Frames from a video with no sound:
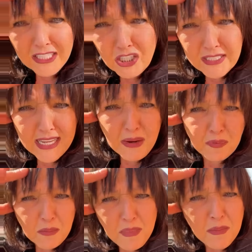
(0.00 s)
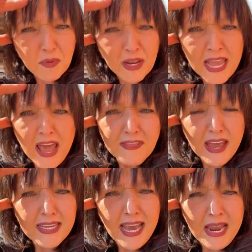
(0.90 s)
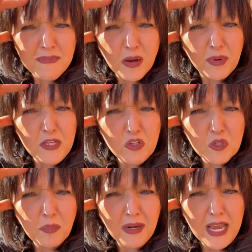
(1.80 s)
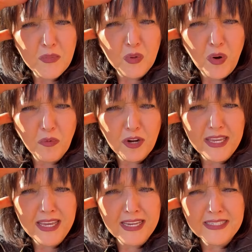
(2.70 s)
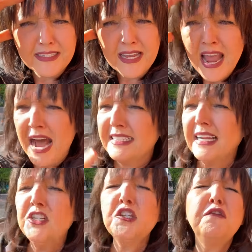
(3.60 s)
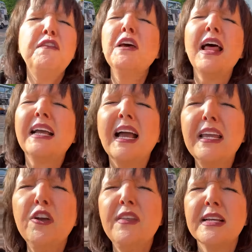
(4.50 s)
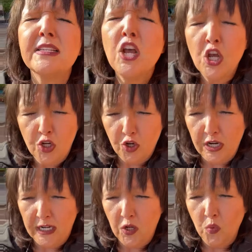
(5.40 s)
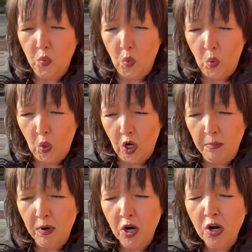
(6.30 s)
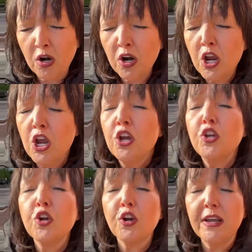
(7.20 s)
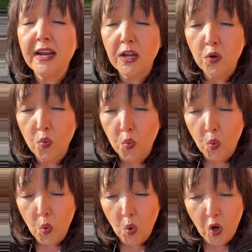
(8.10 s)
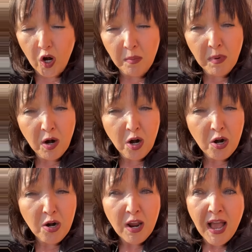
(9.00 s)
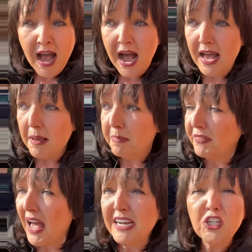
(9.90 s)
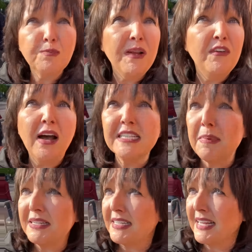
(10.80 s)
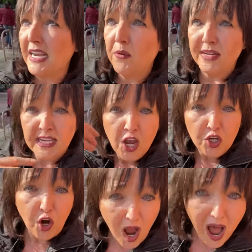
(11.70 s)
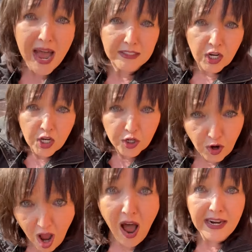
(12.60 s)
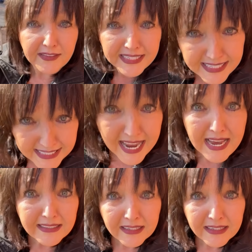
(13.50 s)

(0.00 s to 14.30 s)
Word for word: just keep remembering that game that we used to play when we were kids. I said, I just feel like I hear this. You're getting warmer. You're getting warmer. But I just believe God's about to say to us, You're hot. You're hot. This is it.